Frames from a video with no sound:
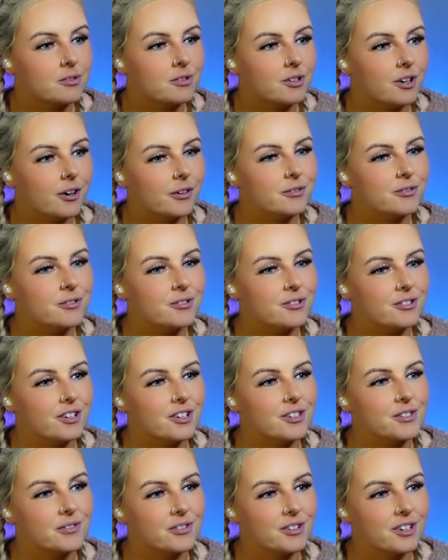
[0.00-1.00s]
ow,
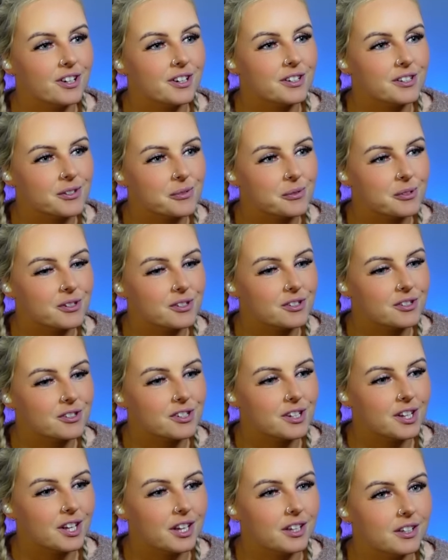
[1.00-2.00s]
that's what that's what they're
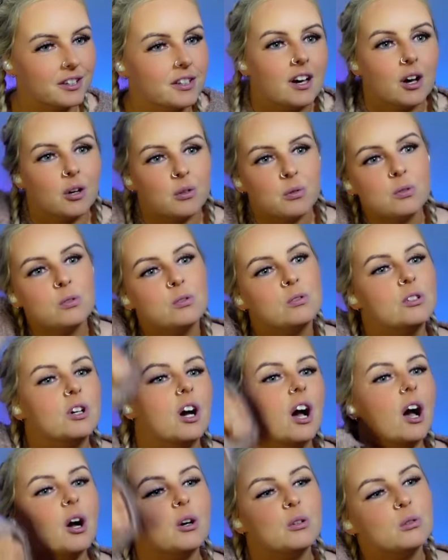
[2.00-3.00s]
saying. Ow,
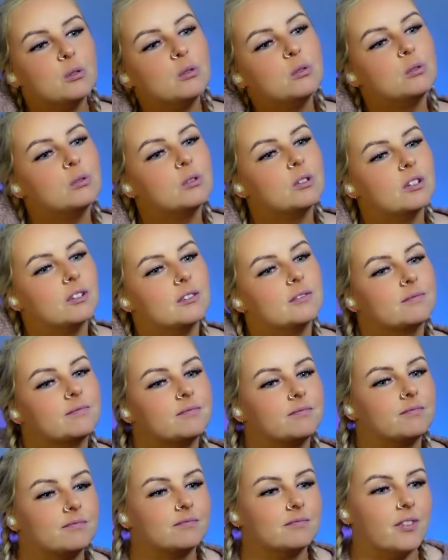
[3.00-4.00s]
ow.
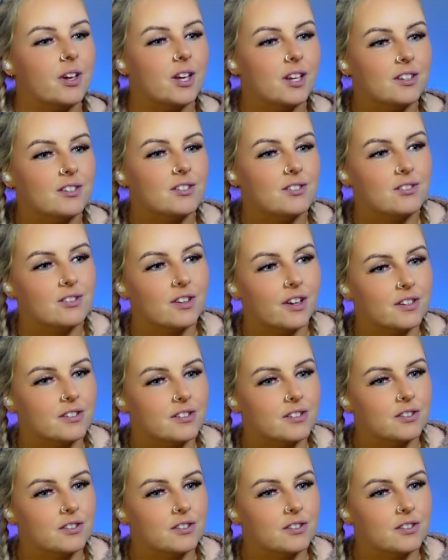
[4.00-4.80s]
I can do that